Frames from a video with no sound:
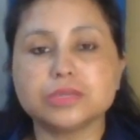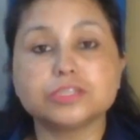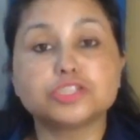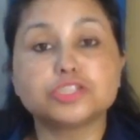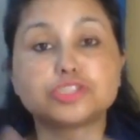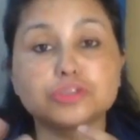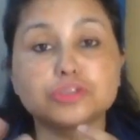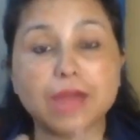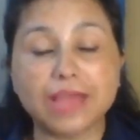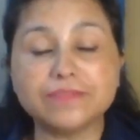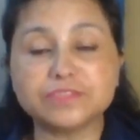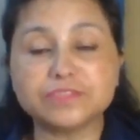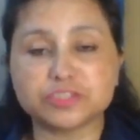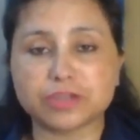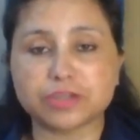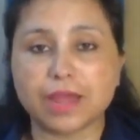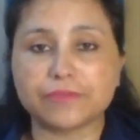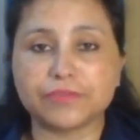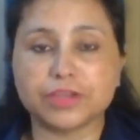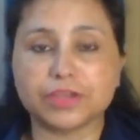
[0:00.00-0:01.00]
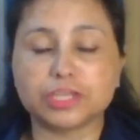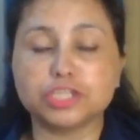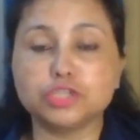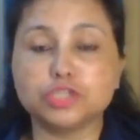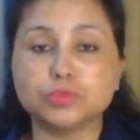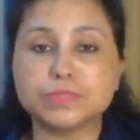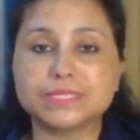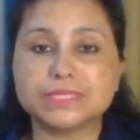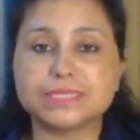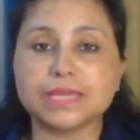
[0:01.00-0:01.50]
drive traffic
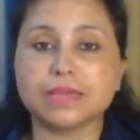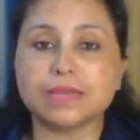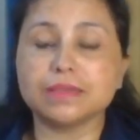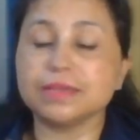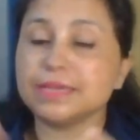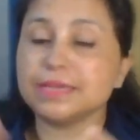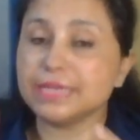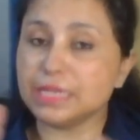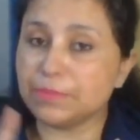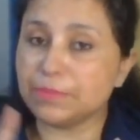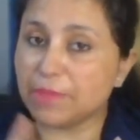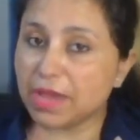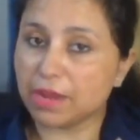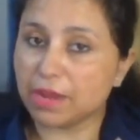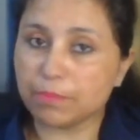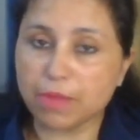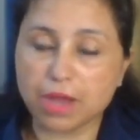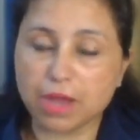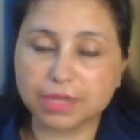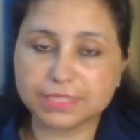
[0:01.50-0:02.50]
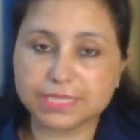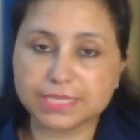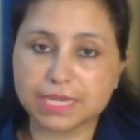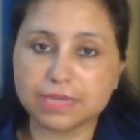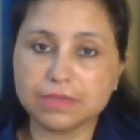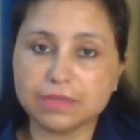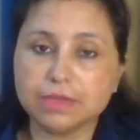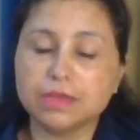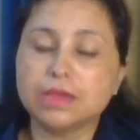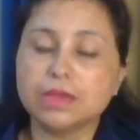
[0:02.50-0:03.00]
using email
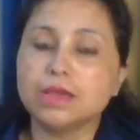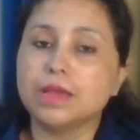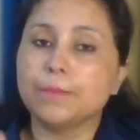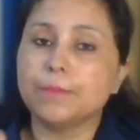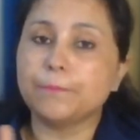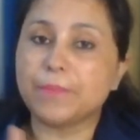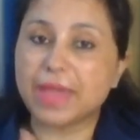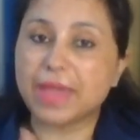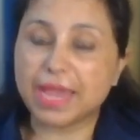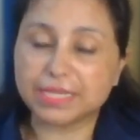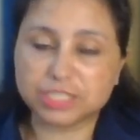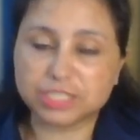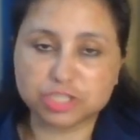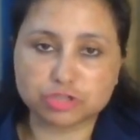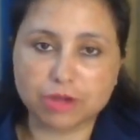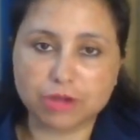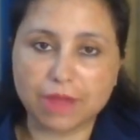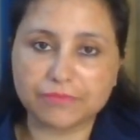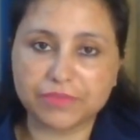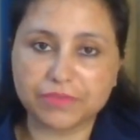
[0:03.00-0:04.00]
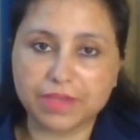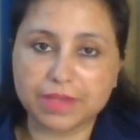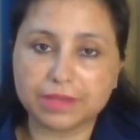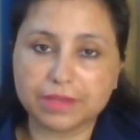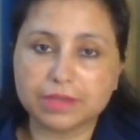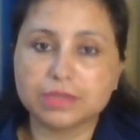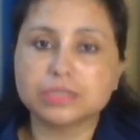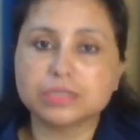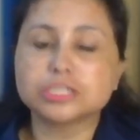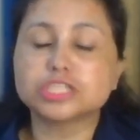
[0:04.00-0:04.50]
marketing, paid
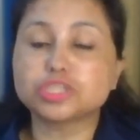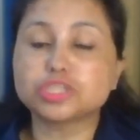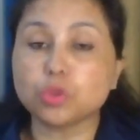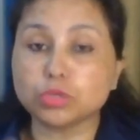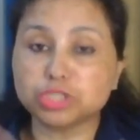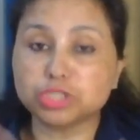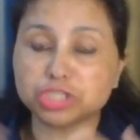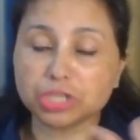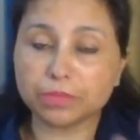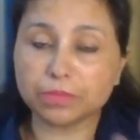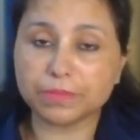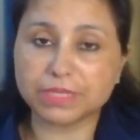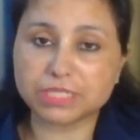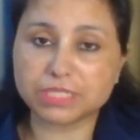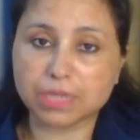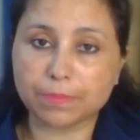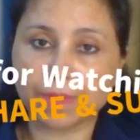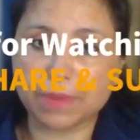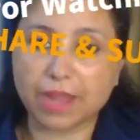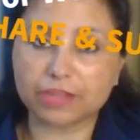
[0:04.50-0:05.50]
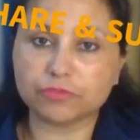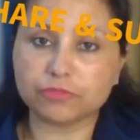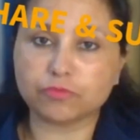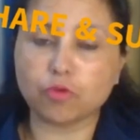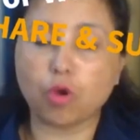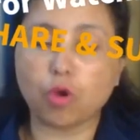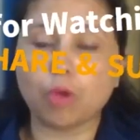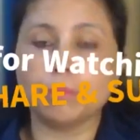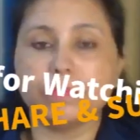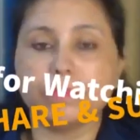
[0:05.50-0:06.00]
traffic, social media
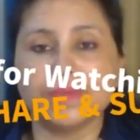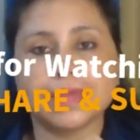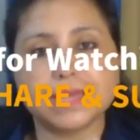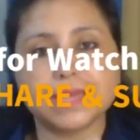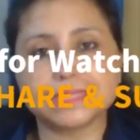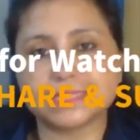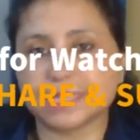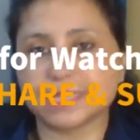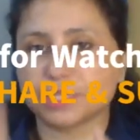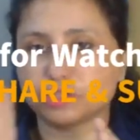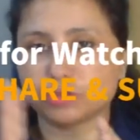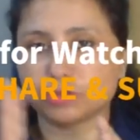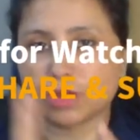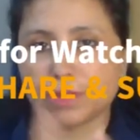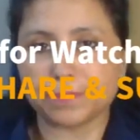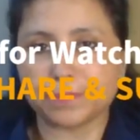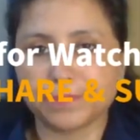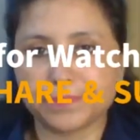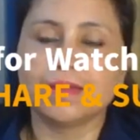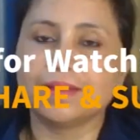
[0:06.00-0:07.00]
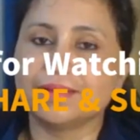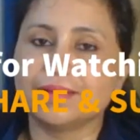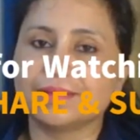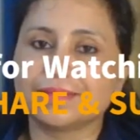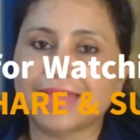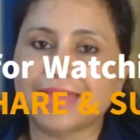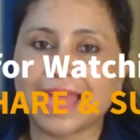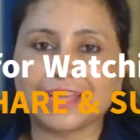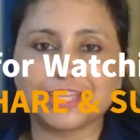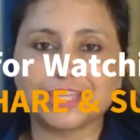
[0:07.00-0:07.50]
platform, etc.
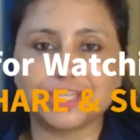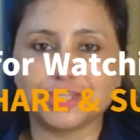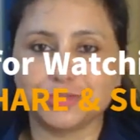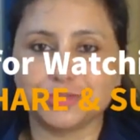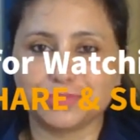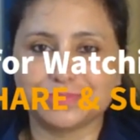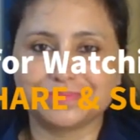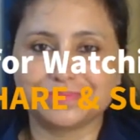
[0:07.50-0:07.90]
Thank you.